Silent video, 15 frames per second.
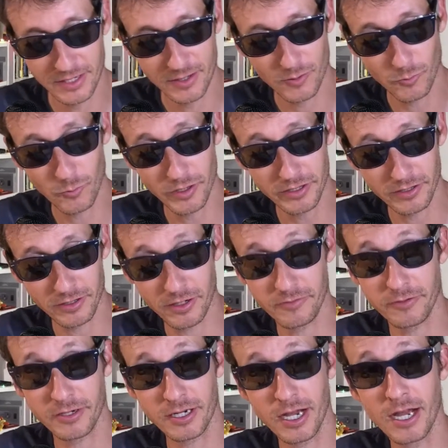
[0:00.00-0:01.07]
winner of
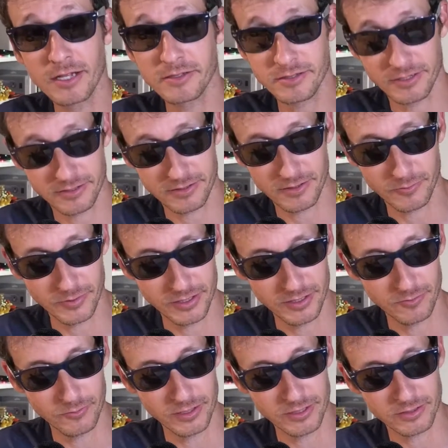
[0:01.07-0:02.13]
our contest that we did
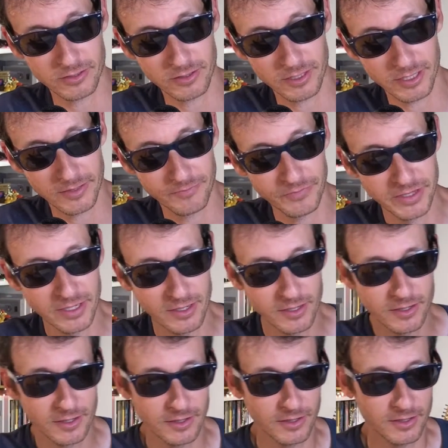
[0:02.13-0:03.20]
recently.
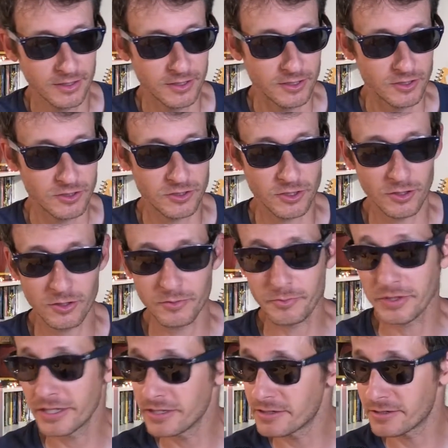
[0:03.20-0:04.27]
So
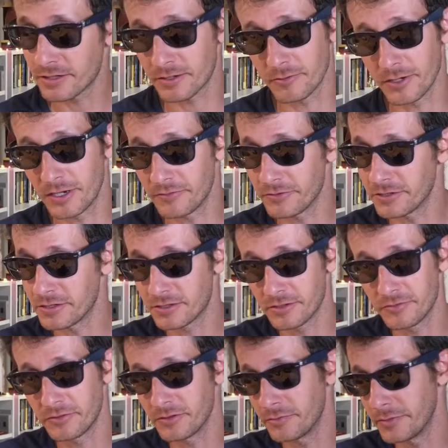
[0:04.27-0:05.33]
please stick around for just a
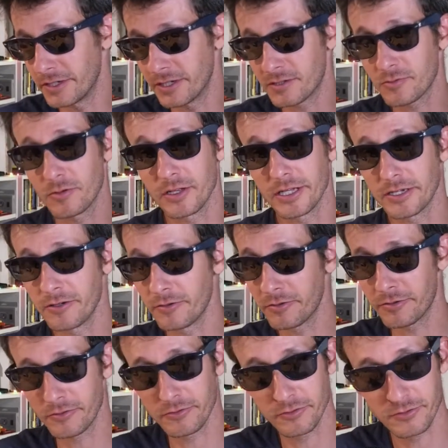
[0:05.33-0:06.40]
few minutes while I go
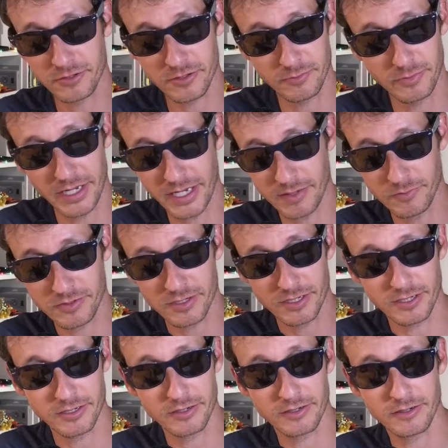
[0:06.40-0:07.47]
through some names
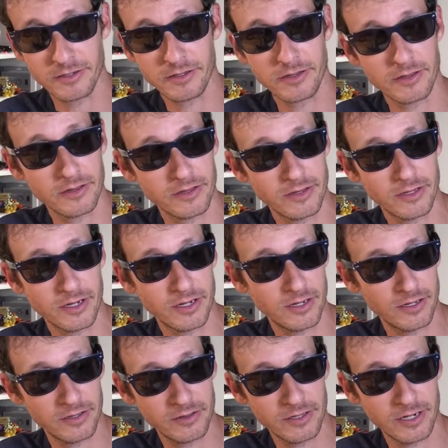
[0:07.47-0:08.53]
here
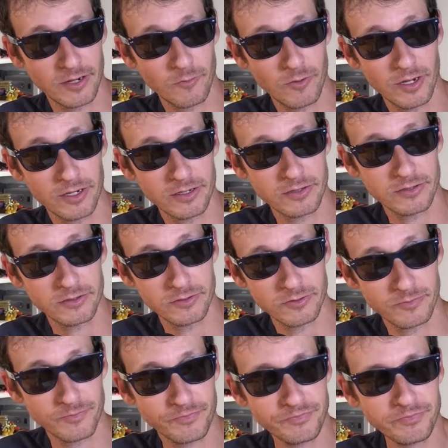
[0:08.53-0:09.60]
that I wanted to
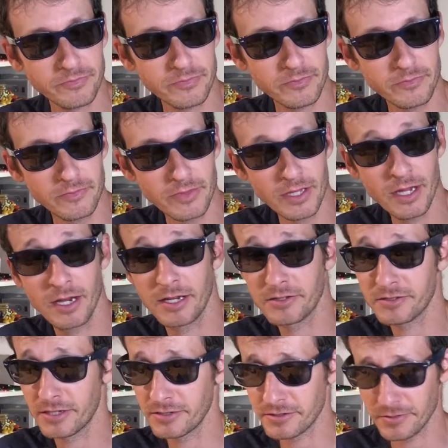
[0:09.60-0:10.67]

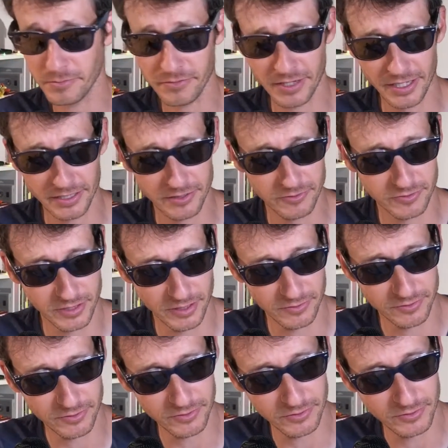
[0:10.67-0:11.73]
send some thank yous out
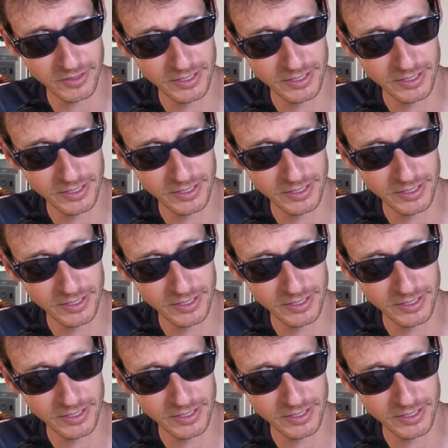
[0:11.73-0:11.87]
to.